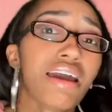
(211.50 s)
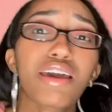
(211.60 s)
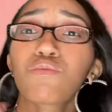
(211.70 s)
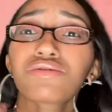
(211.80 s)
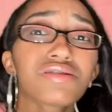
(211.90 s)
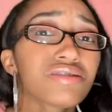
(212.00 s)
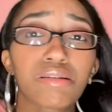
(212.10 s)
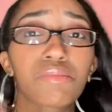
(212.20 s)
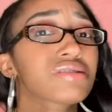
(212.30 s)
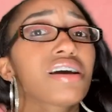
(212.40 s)
it was the
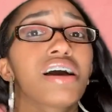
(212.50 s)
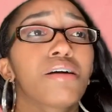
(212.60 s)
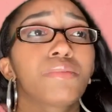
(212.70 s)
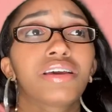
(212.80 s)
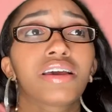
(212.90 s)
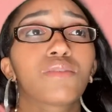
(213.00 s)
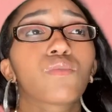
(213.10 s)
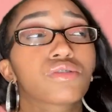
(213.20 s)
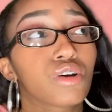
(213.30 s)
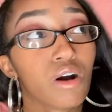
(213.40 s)
summertime and
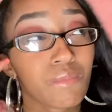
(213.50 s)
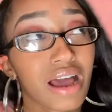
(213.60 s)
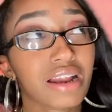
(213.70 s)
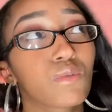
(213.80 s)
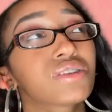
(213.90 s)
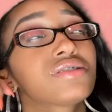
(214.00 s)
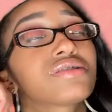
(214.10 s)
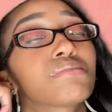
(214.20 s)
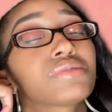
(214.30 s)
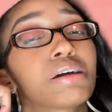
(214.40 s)
well no i'm lying it wasn't the
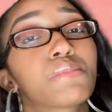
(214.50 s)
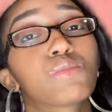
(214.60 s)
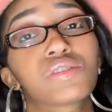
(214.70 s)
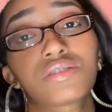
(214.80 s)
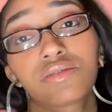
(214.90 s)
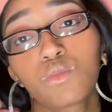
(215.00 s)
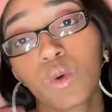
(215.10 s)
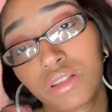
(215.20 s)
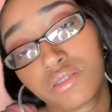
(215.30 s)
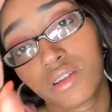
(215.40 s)
summertime it was
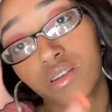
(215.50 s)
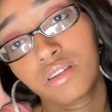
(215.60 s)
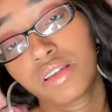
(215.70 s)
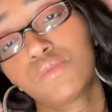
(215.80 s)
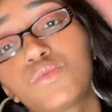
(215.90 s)
winter it was